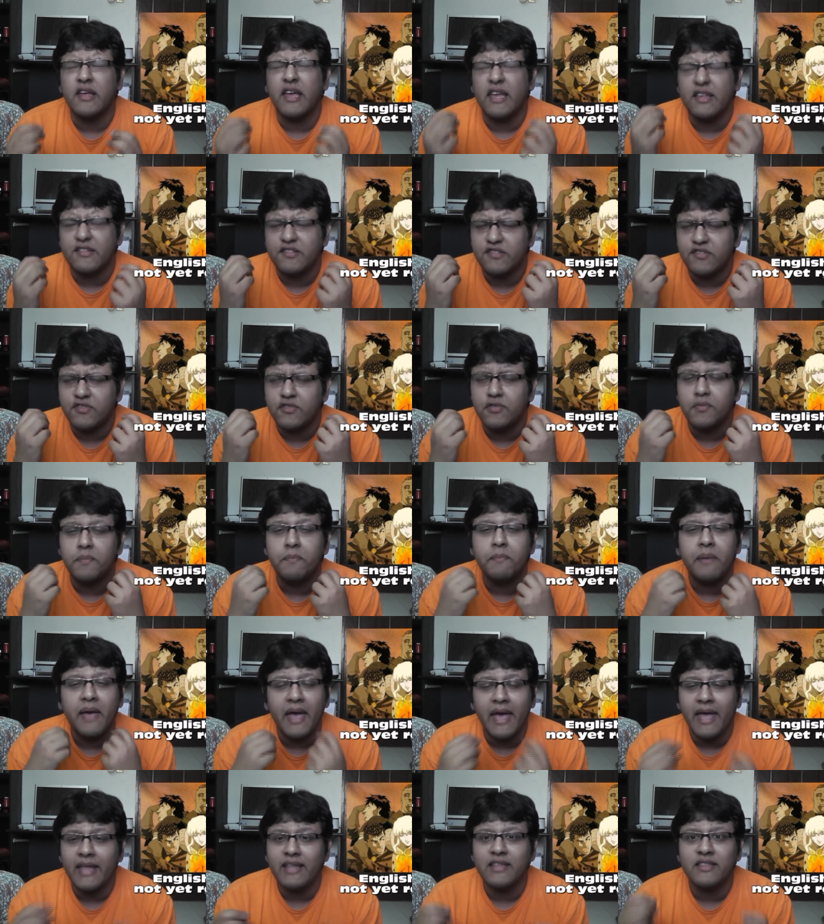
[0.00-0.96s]
a
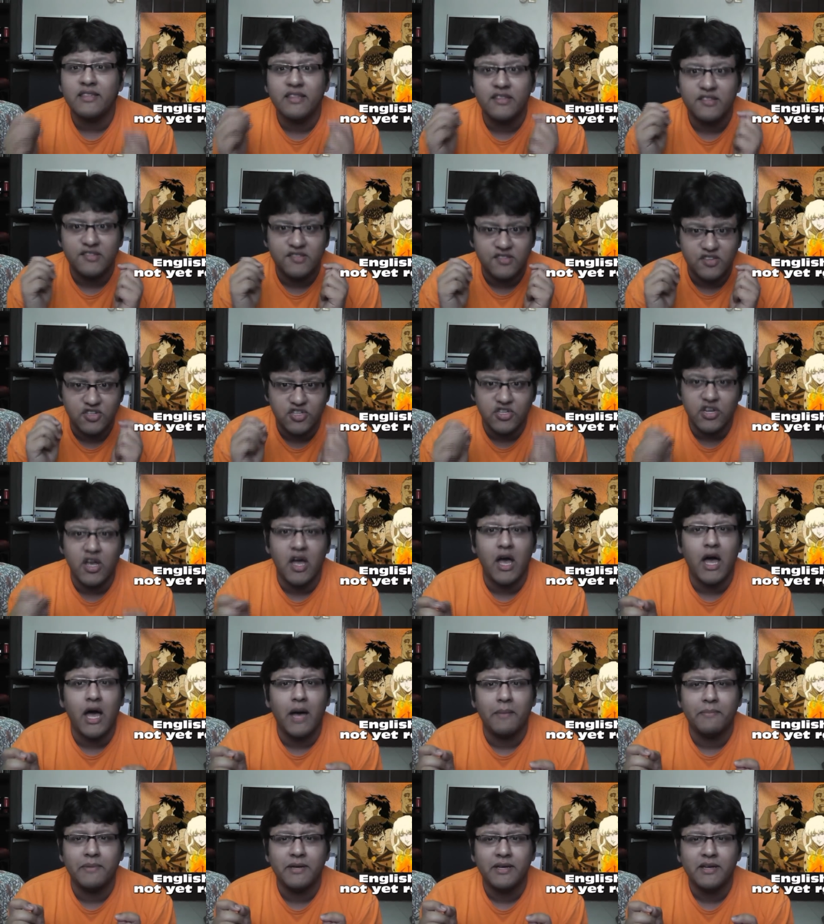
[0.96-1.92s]
stupendous
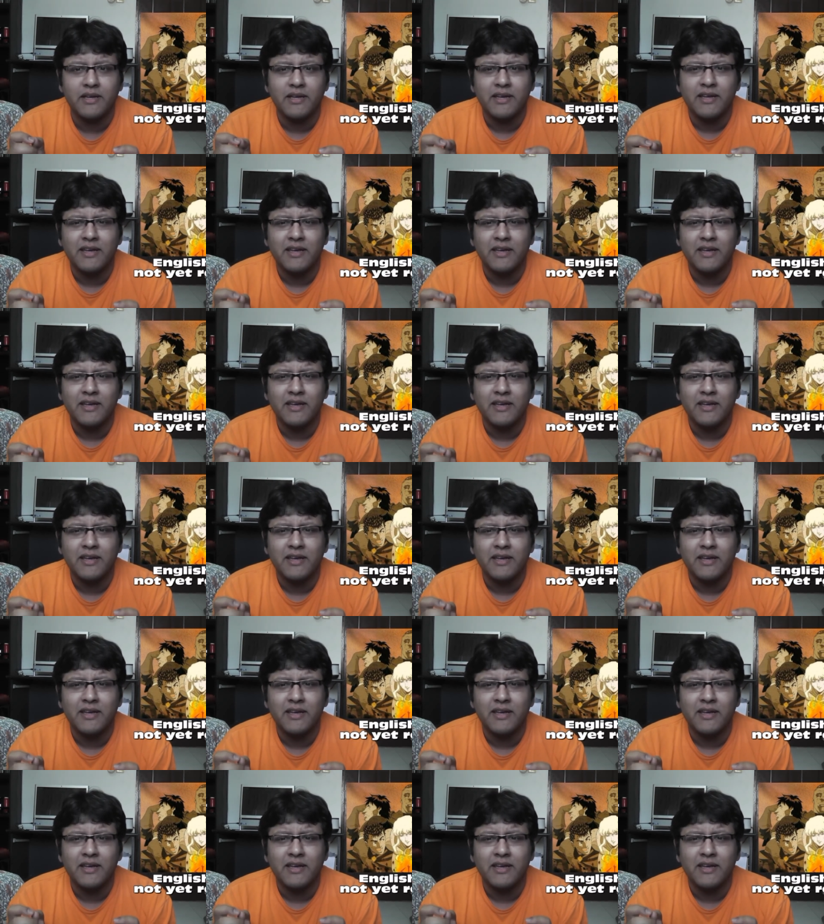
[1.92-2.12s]
job.